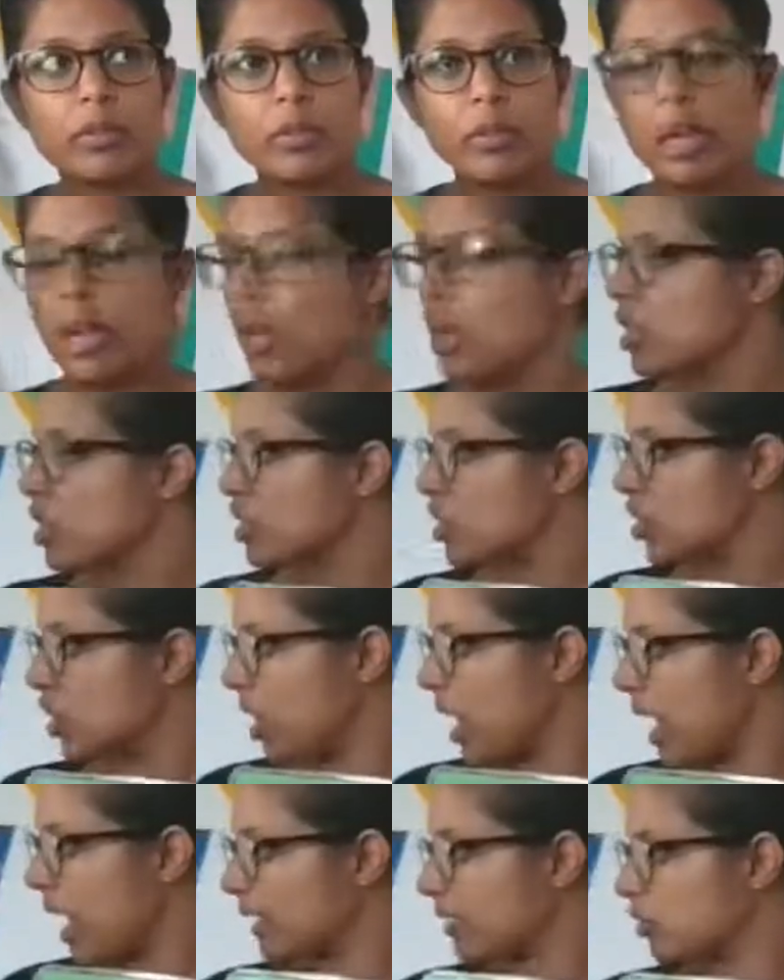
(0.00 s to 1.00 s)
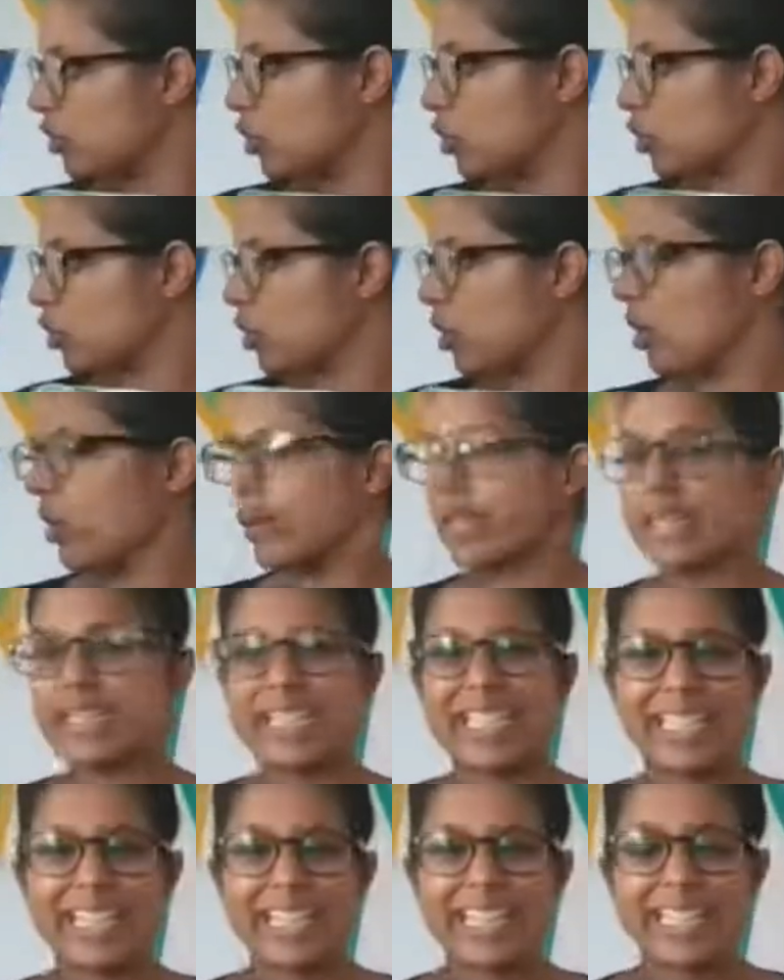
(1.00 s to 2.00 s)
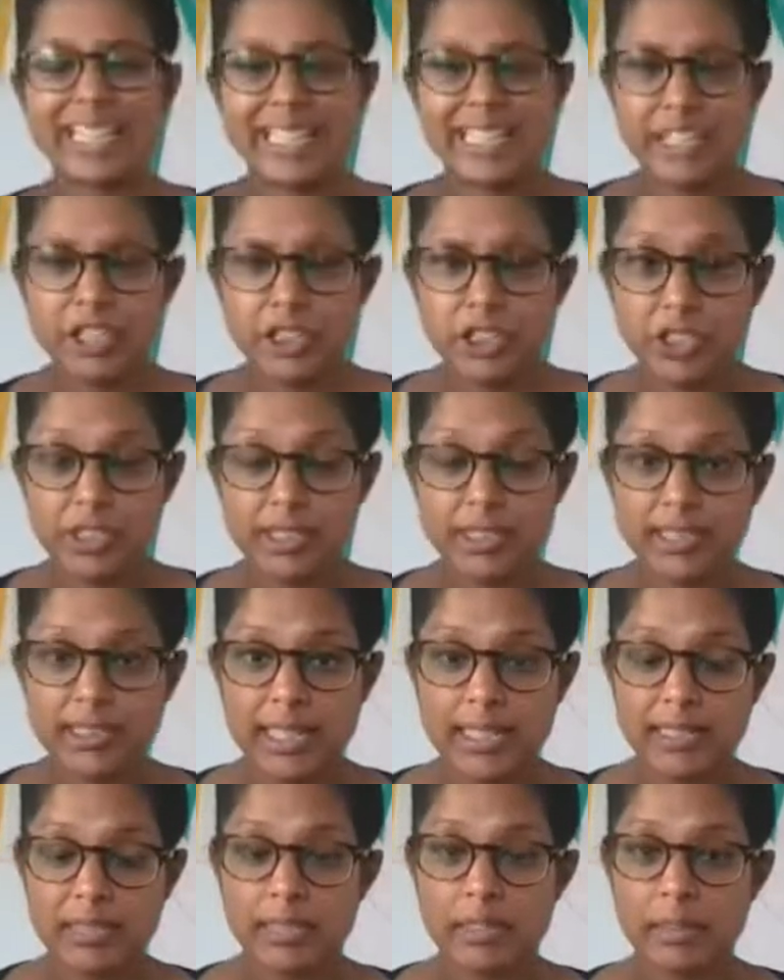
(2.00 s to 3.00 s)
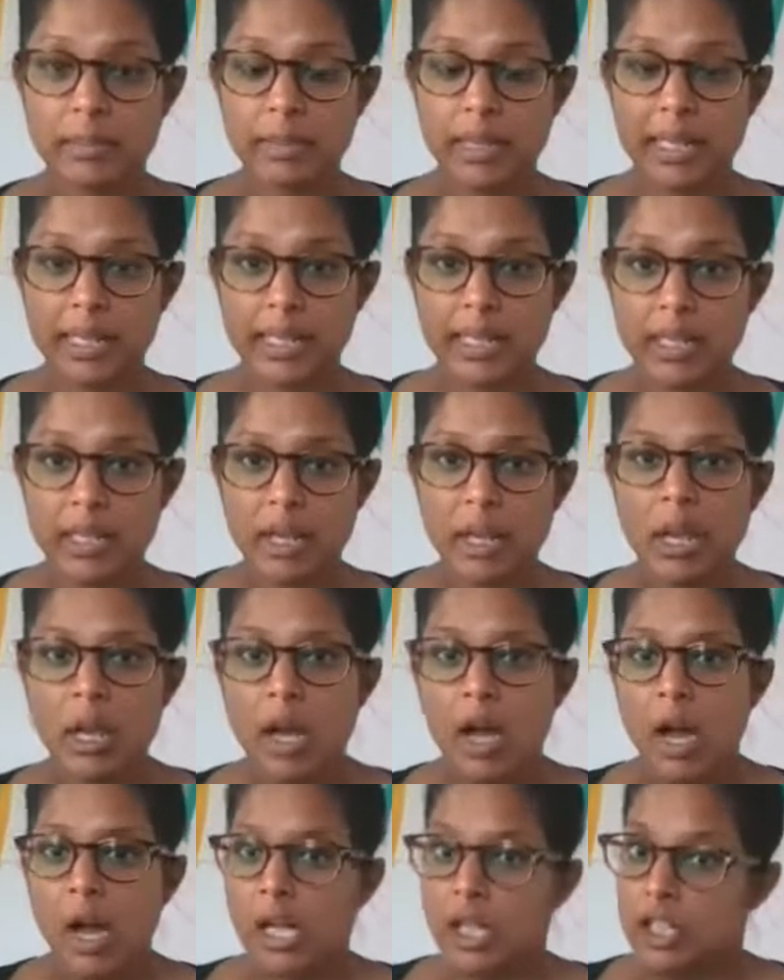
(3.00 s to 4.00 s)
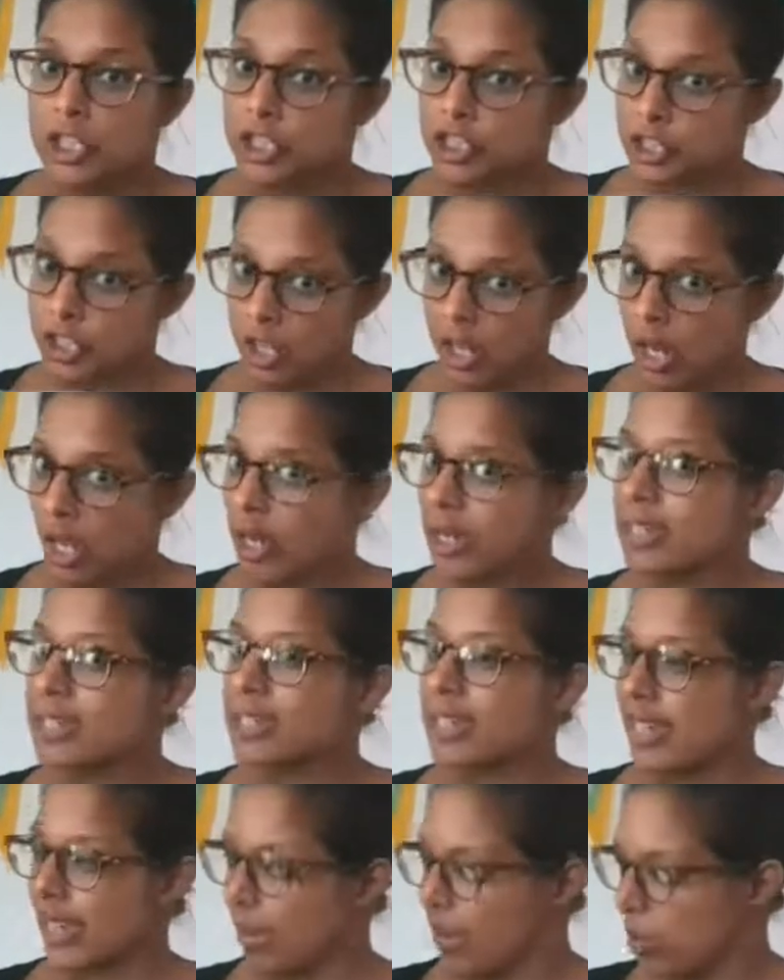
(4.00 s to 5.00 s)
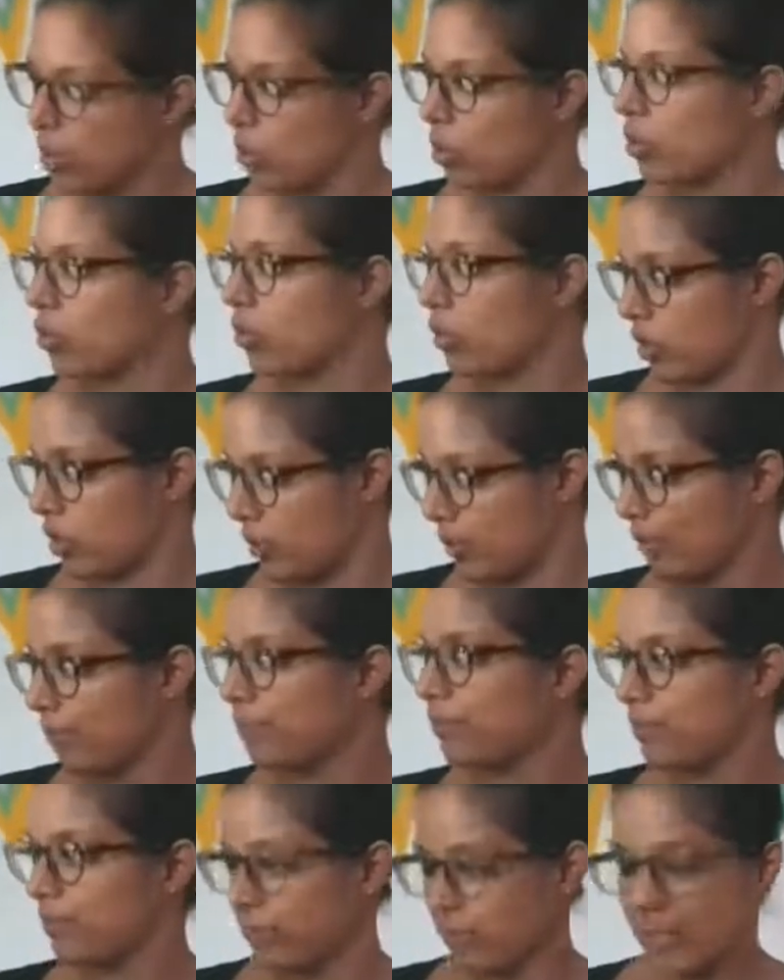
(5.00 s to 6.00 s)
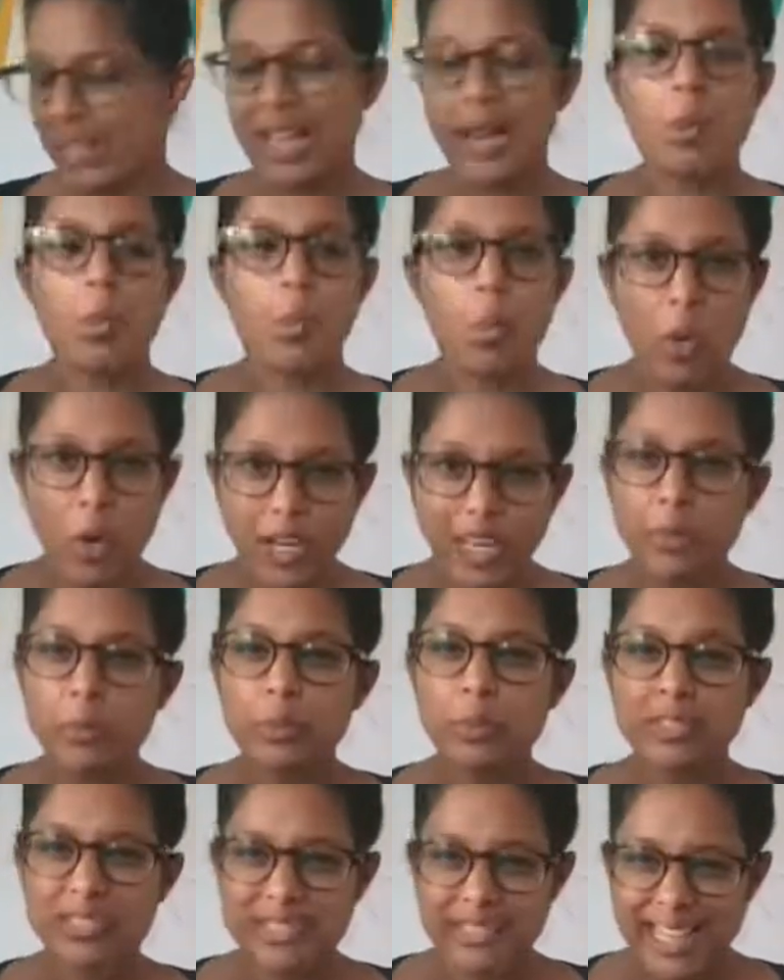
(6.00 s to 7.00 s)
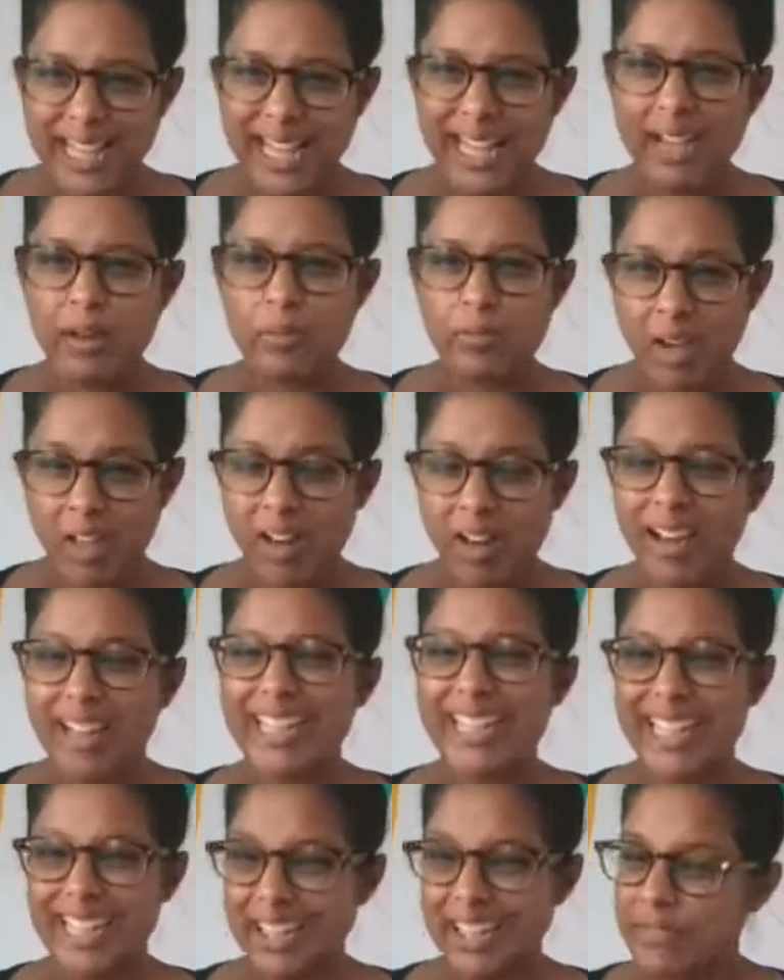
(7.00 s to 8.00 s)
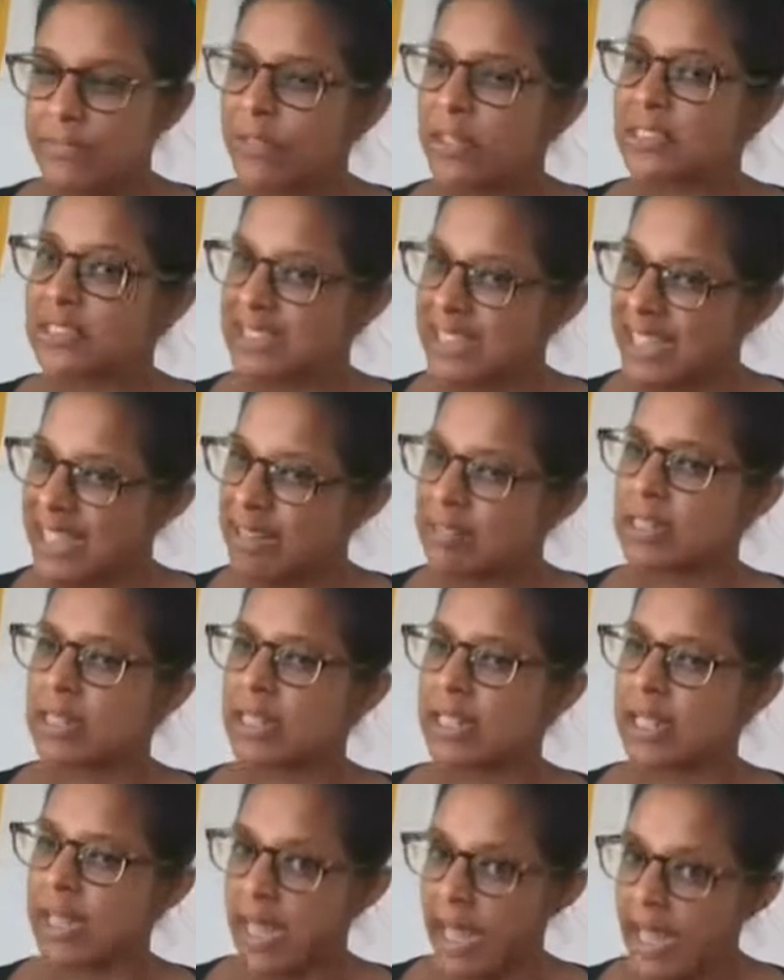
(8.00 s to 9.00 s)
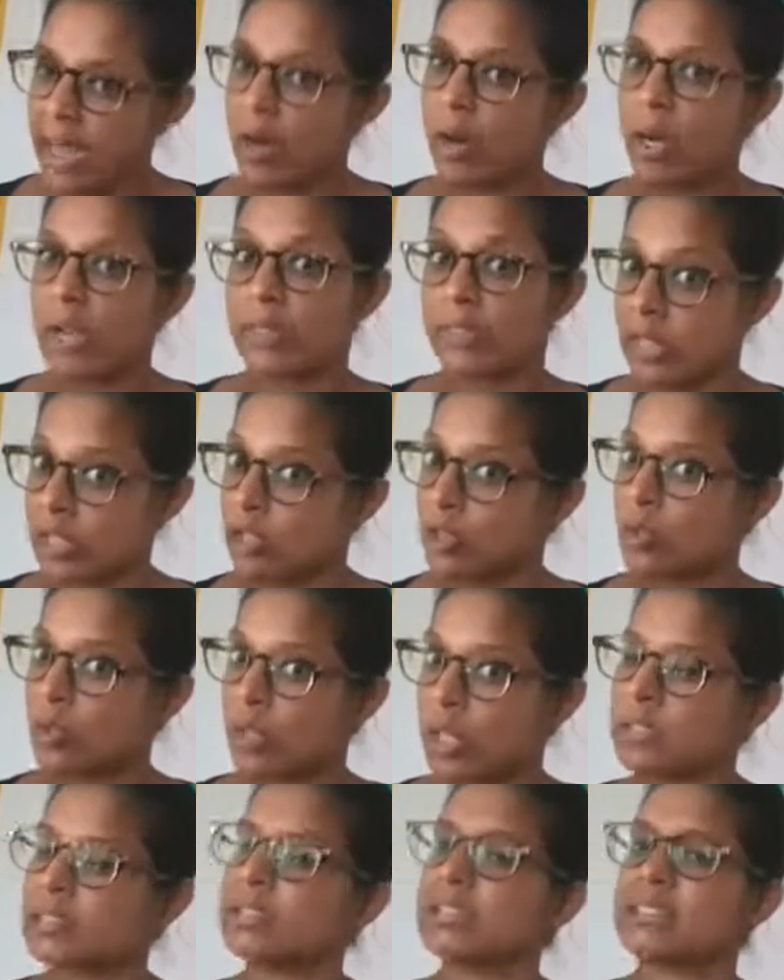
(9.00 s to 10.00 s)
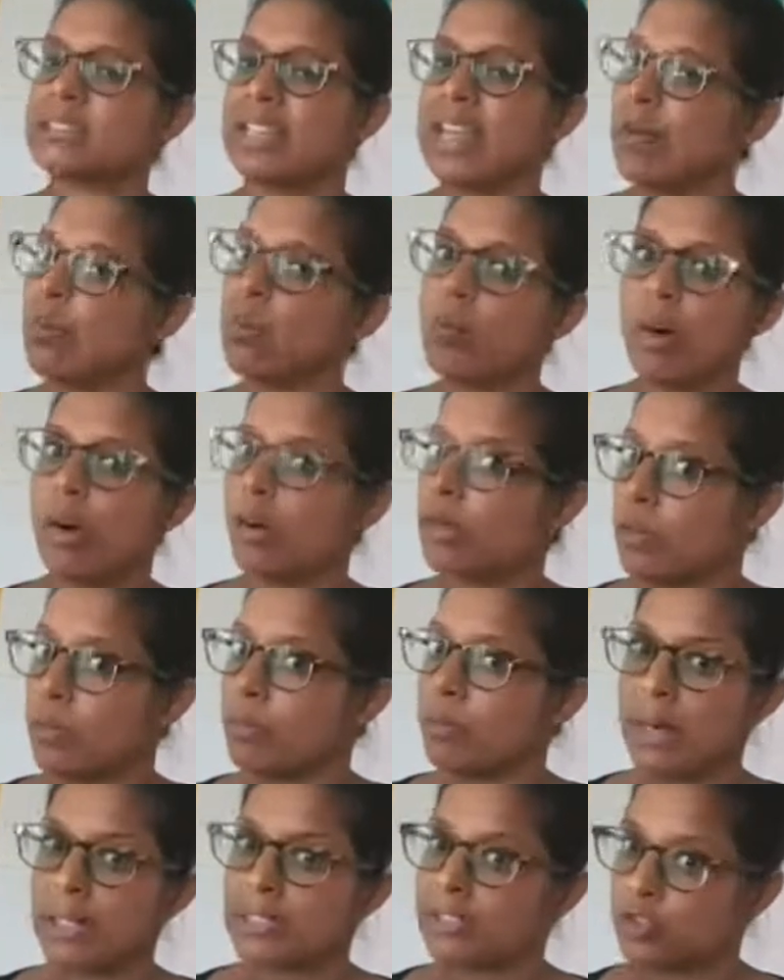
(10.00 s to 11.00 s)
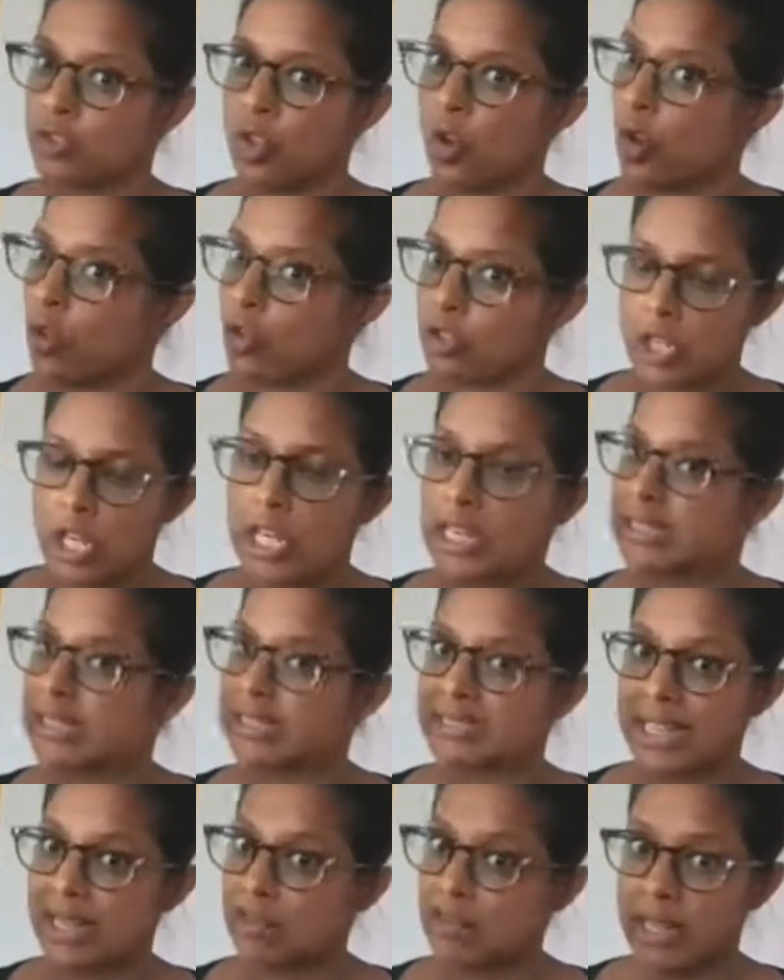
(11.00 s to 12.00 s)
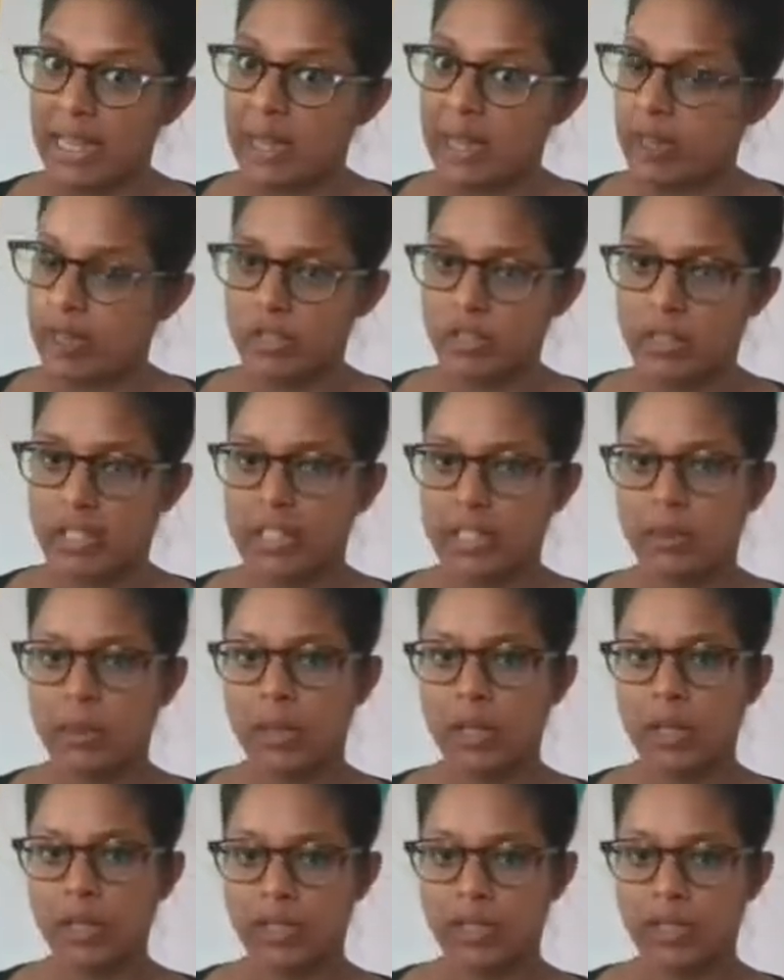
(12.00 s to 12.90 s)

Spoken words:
Yes, good idea. He's just said to me, shall I tell them what it would sound like if I sounded it out? And then you'll understand why you must not sound out a tricky word.